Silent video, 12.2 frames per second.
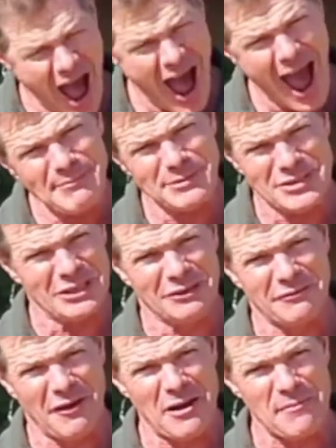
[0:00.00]
I'm still
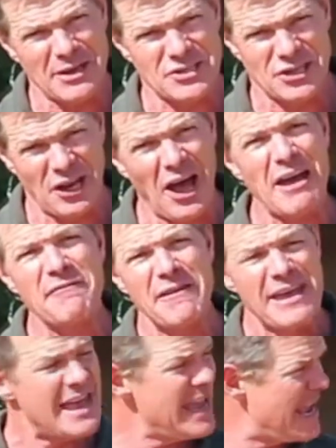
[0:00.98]
very much alive
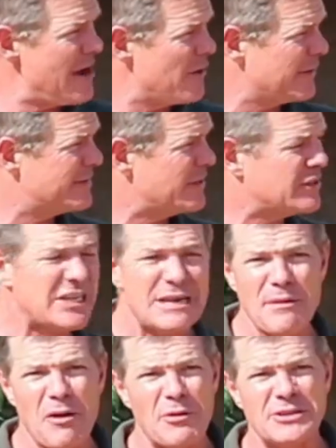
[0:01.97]
here at
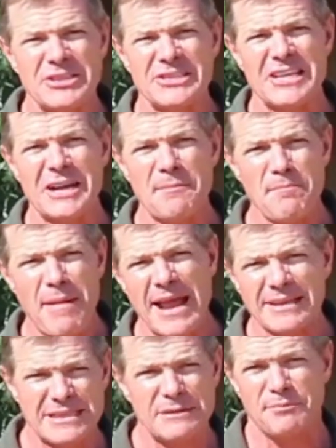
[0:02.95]
Detema, which is an
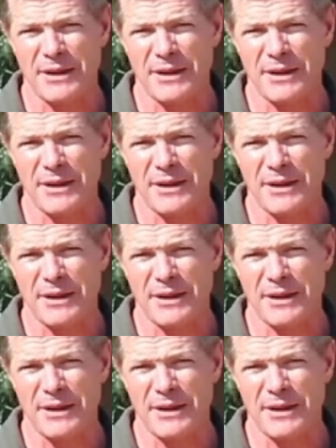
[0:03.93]
amazing